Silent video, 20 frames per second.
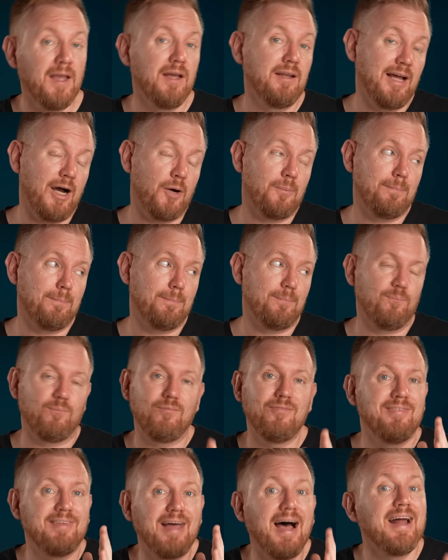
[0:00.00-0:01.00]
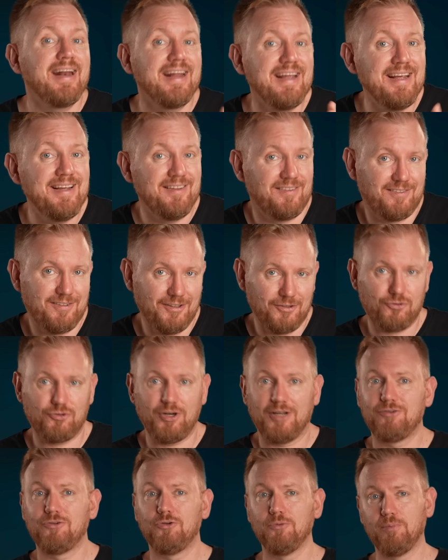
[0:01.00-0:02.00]
Now, that is a
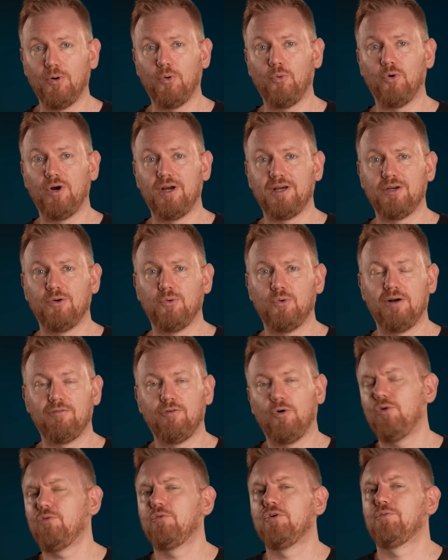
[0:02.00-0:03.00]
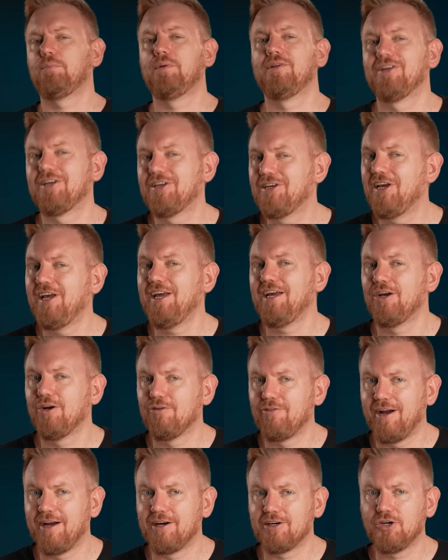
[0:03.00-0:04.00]
threat to Boeing, who have always been the king
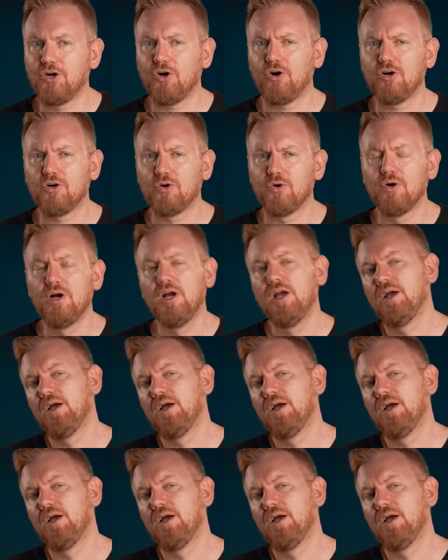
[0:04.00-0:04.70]
of air cargo,